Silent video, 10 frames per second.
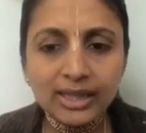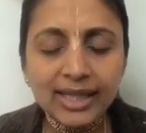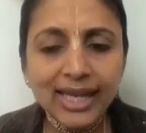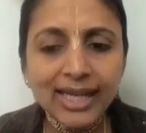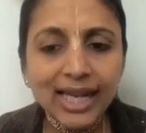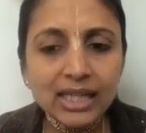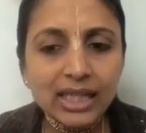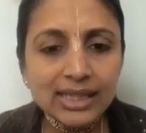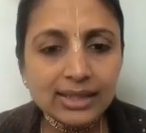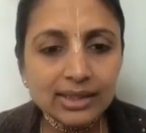They
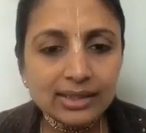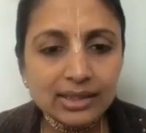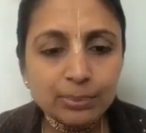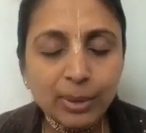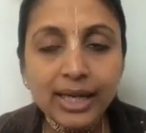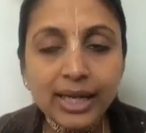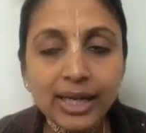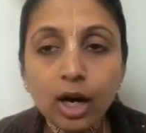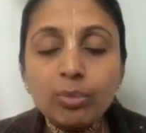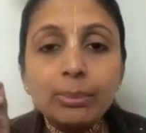calculate success by
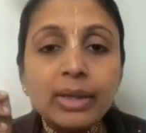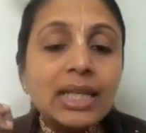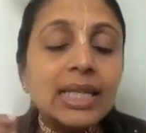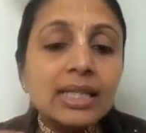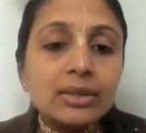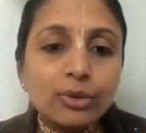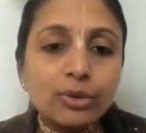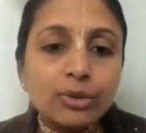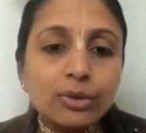how many millions of